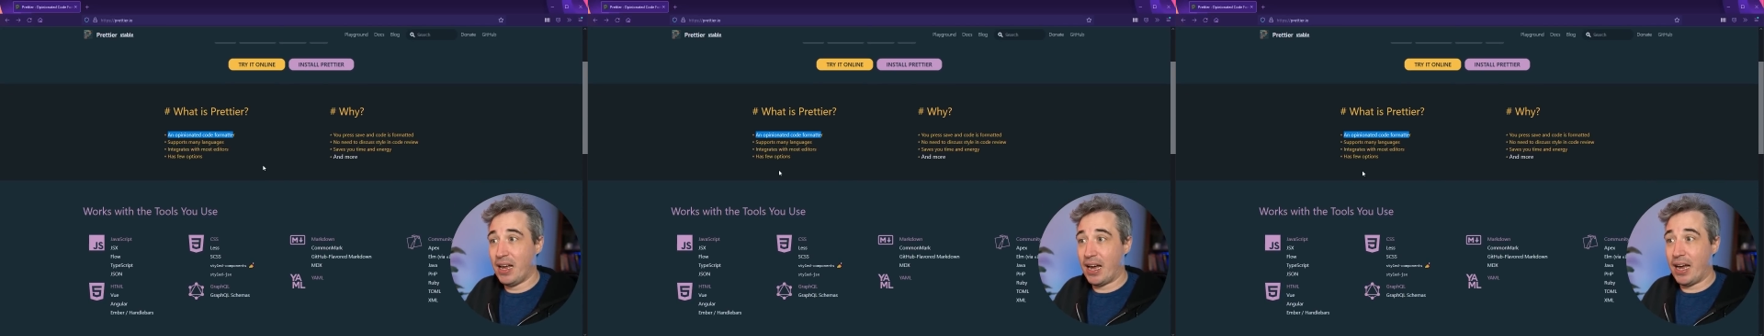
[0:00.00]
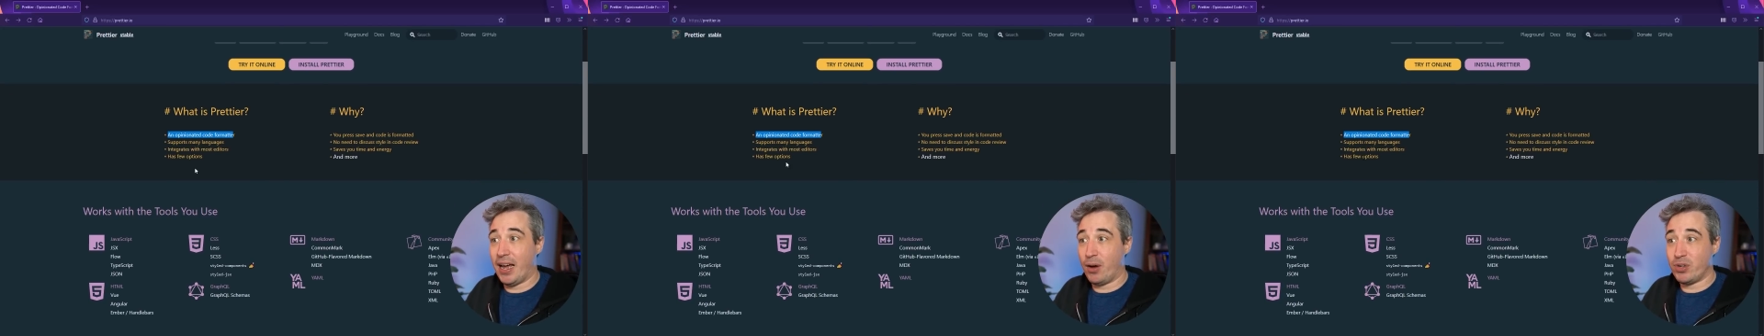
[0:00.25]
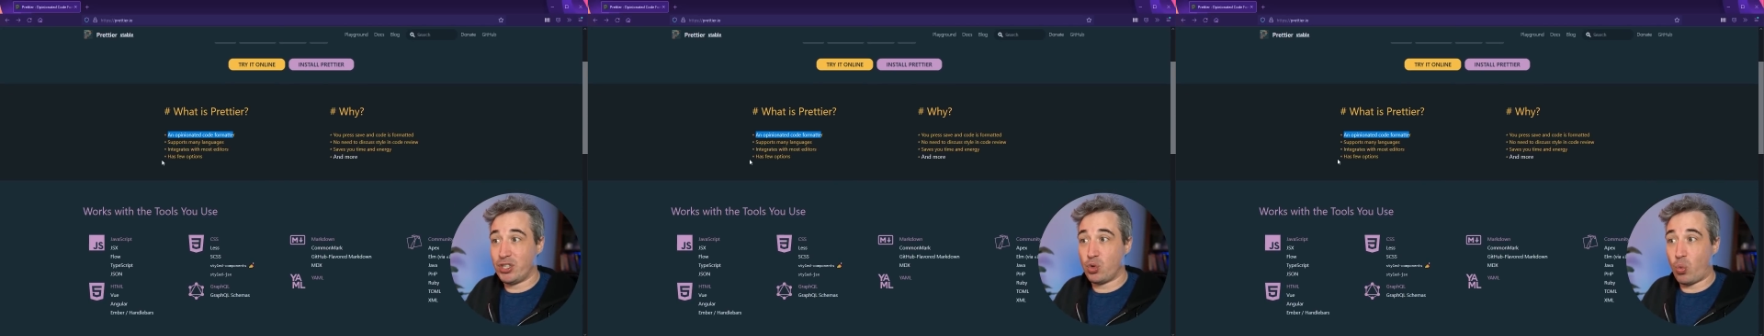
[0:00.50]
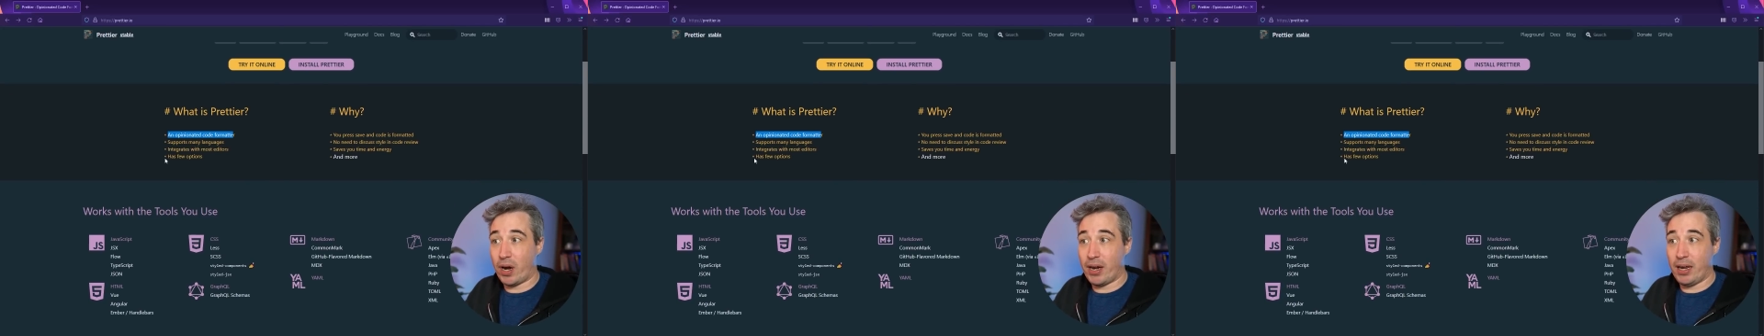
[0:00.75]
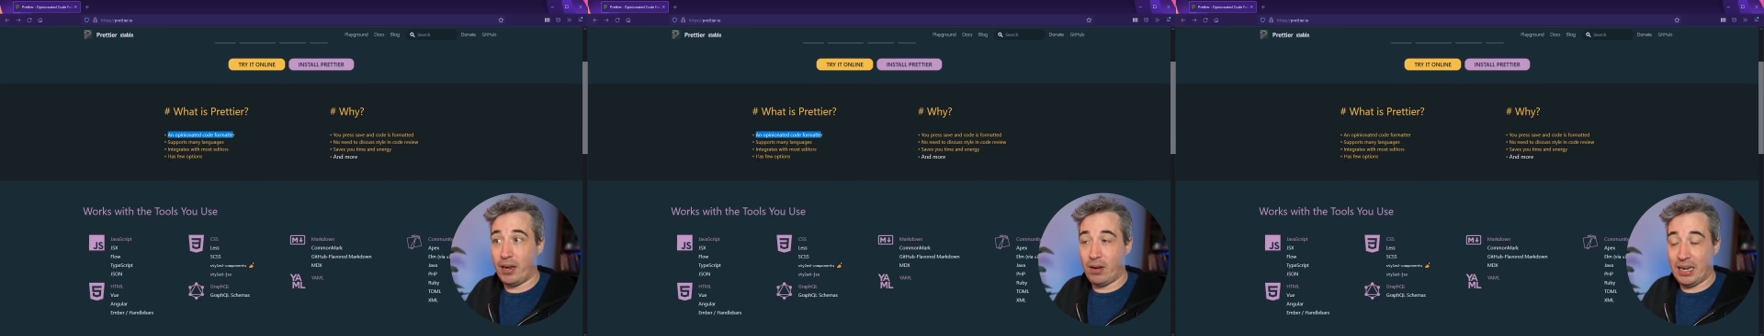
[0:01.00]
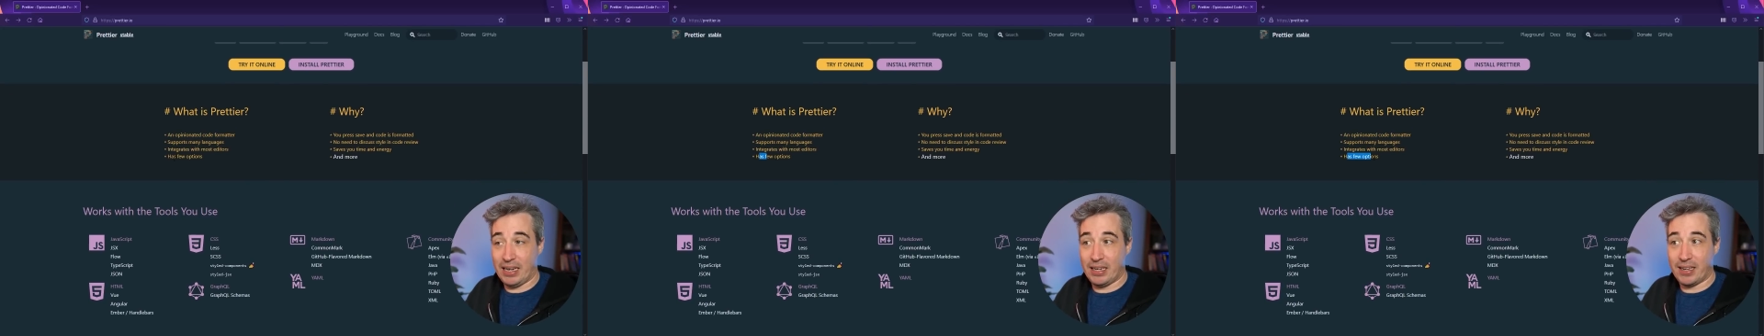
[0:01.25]
Uh, which is why
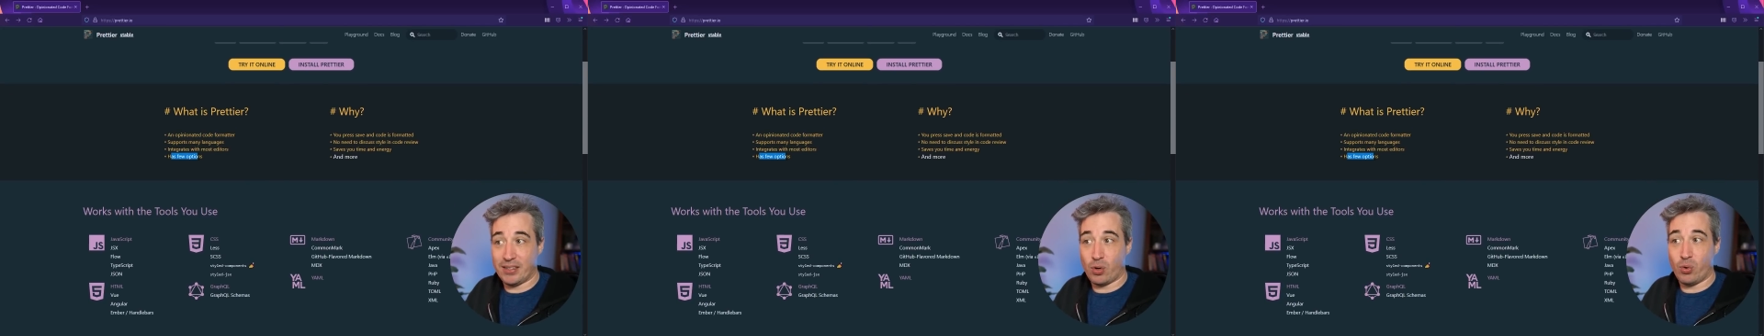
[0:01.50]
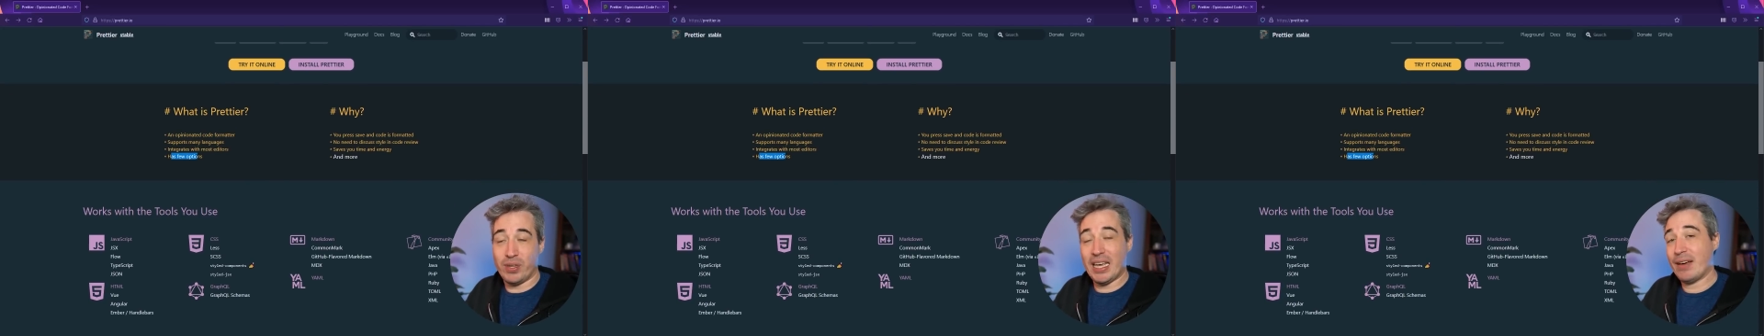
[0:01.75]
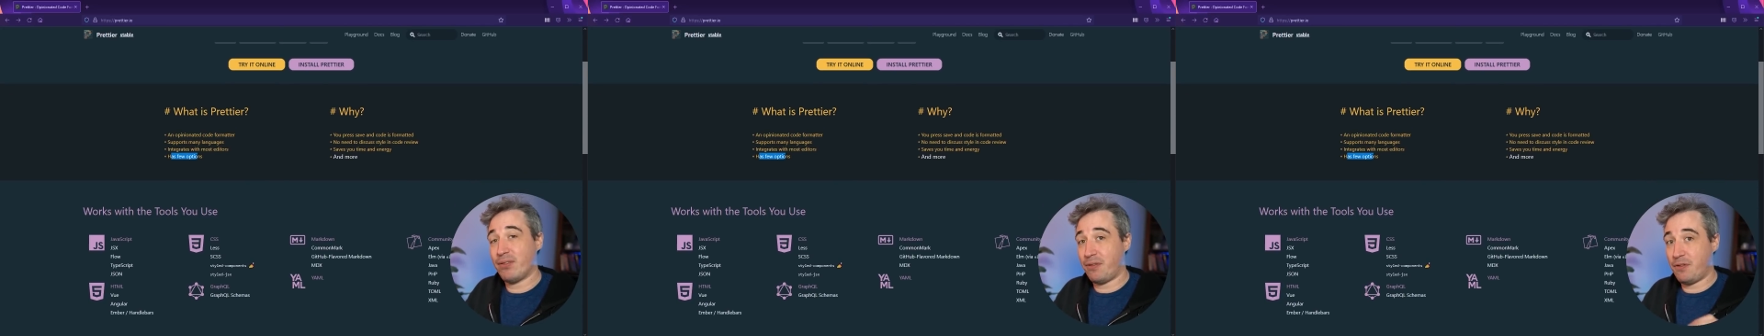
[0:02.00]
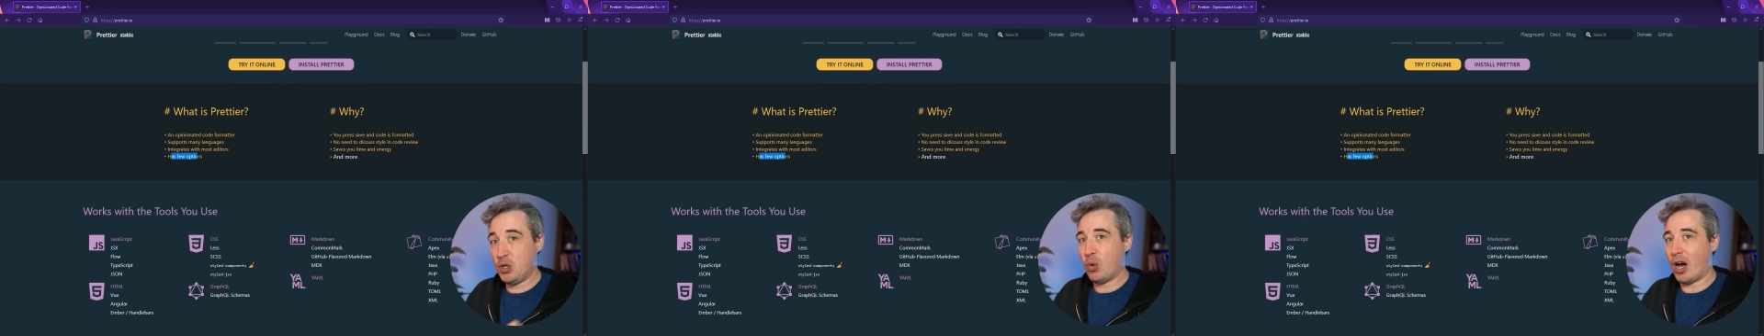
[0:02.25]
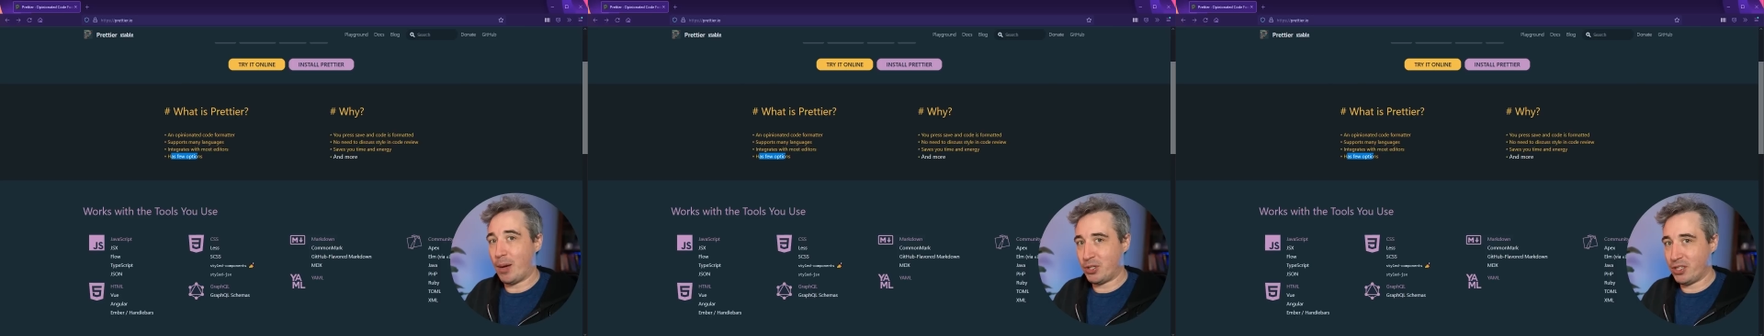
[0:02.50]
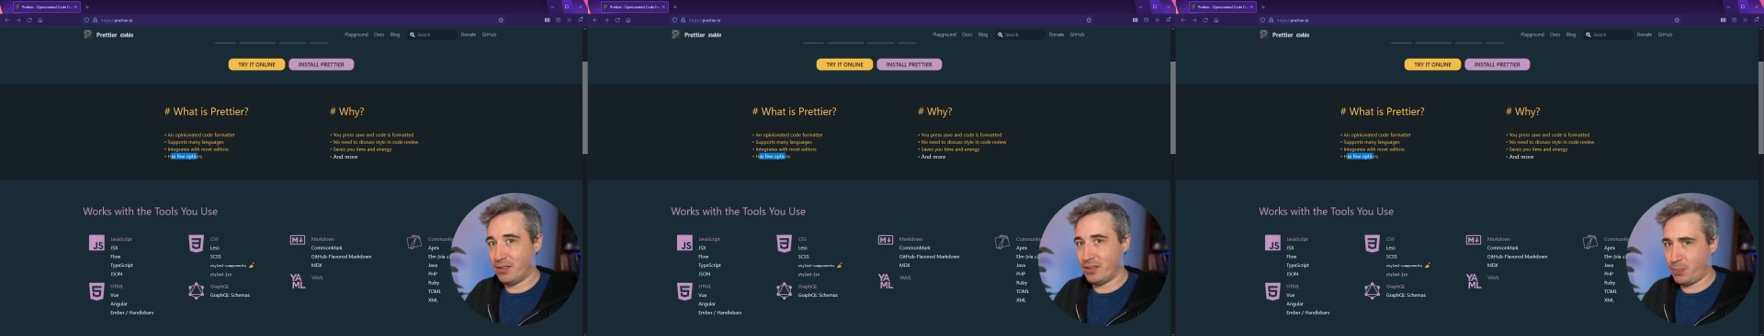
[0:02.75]
it does only have a few options,